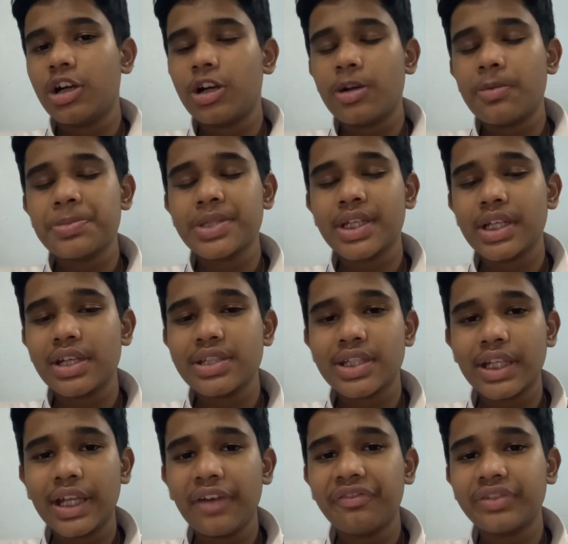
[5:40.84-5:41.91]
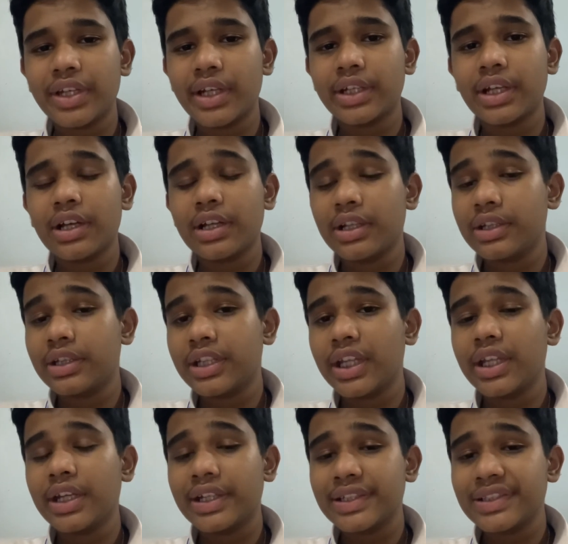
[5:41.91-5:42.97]
She left it.
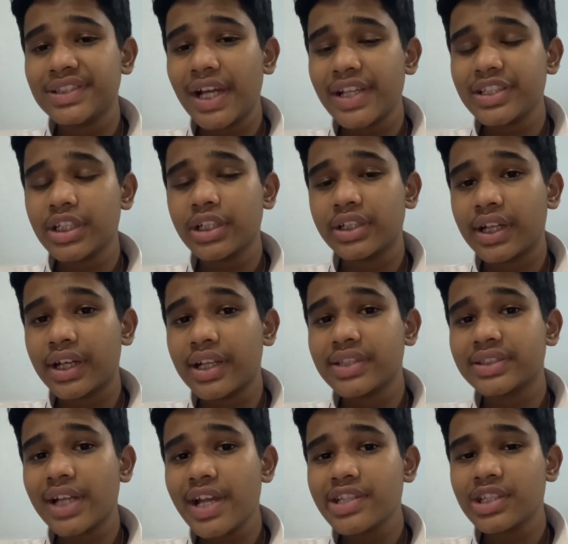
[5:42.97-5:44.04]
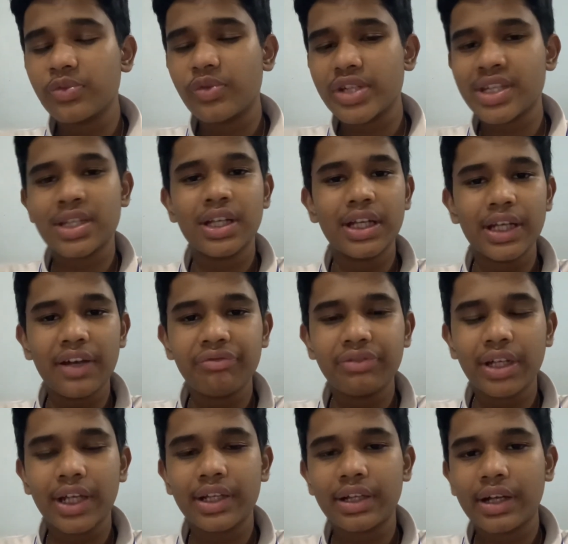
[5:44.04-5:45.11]
The disguised witch left her
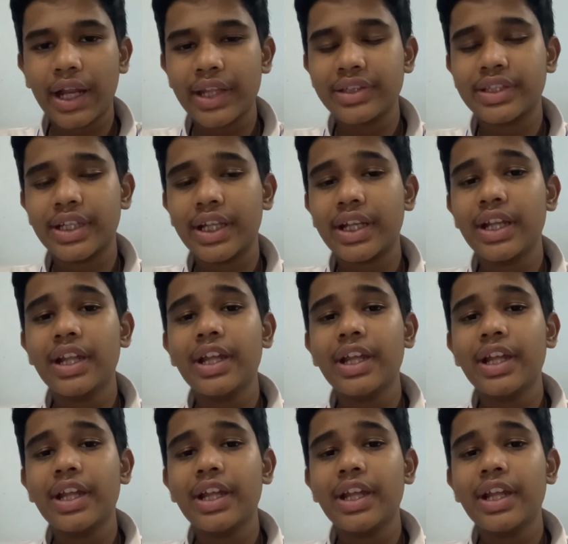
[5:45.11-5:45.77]
right there